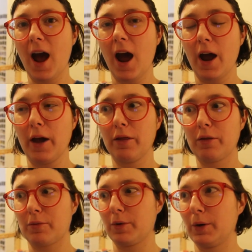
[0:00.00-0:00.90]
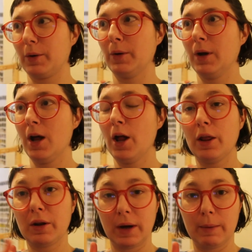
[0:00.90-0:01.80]
I threw
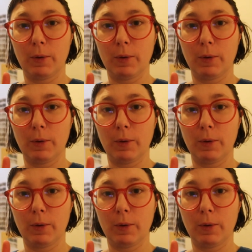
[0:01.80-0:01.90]
three